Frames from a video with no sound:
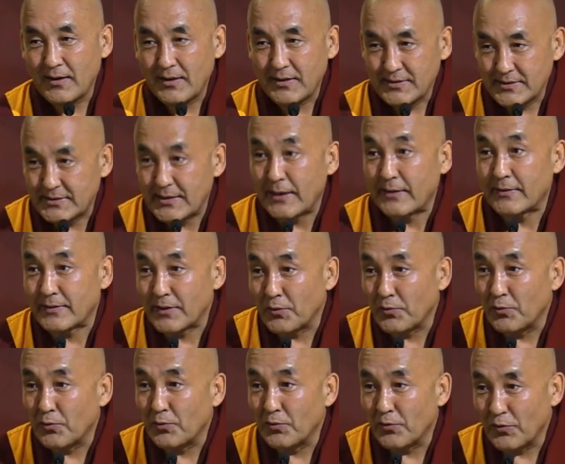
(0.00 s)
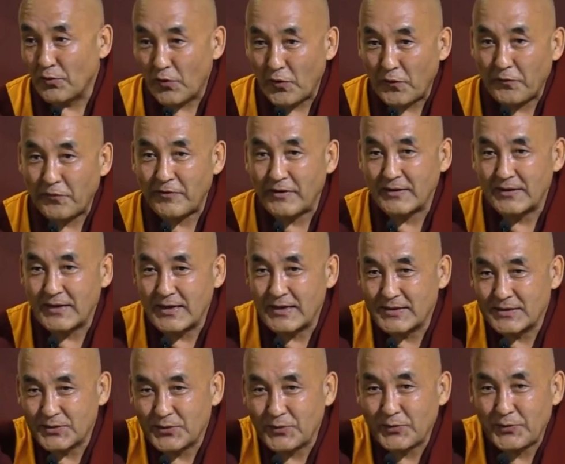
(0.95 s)
set the all offering
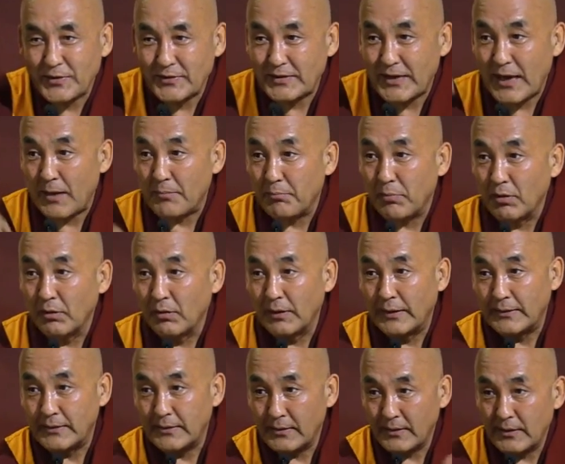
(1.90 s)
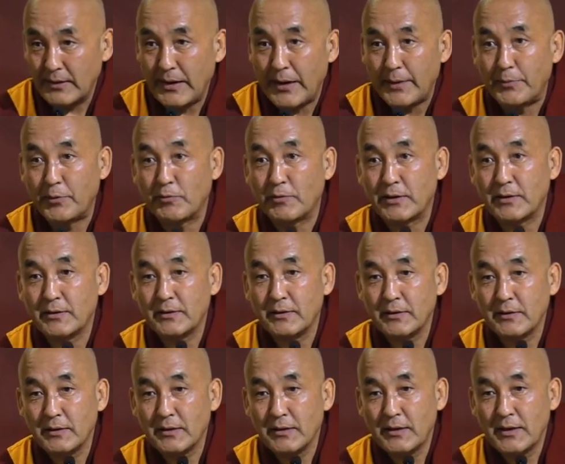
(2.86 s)
things on the temple and everyone
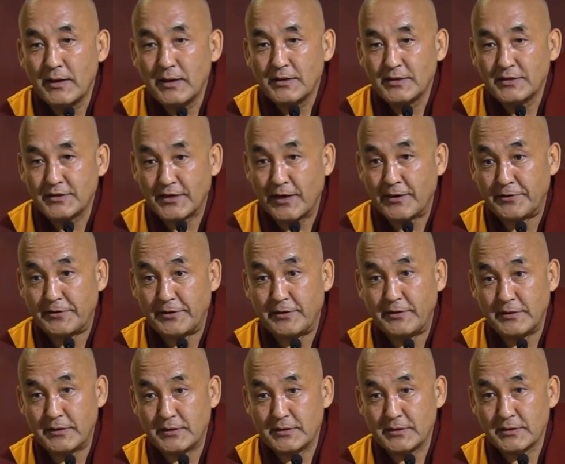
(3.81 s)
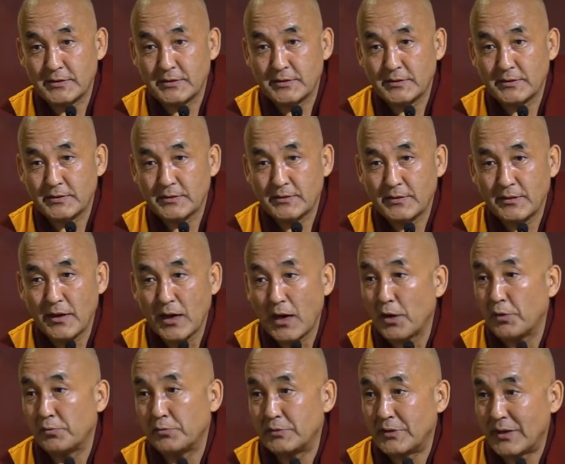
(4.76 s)
chanted this,
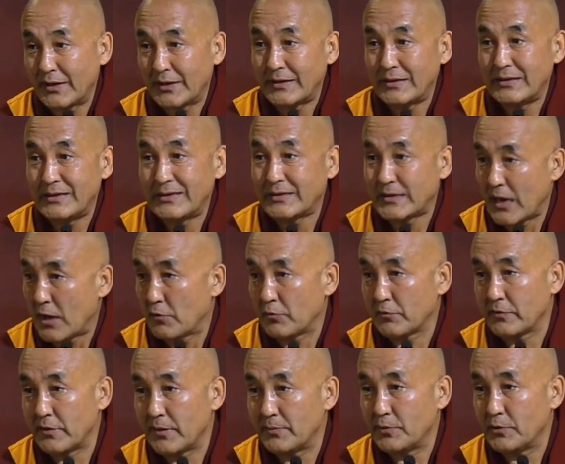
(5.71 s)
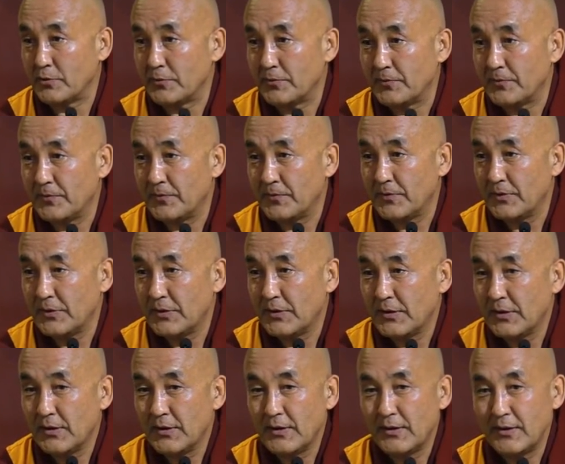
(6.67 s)
how Dakini taught them, you know.
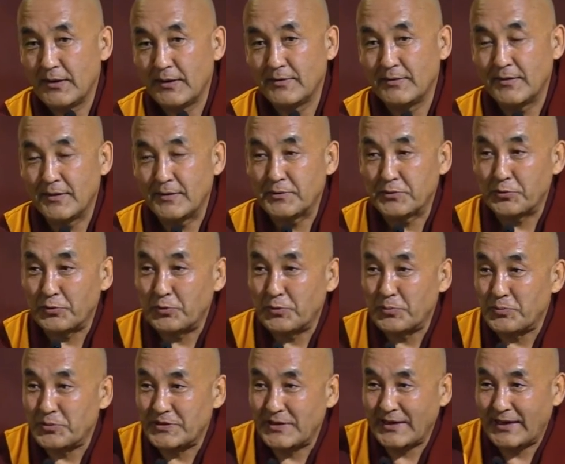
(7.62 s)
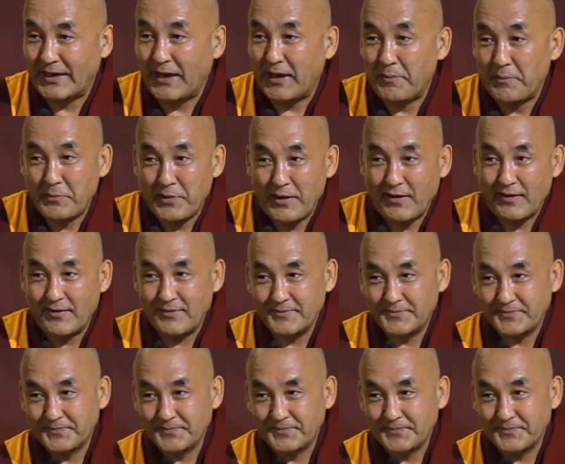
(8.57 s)
And then Guru Rinpoche came there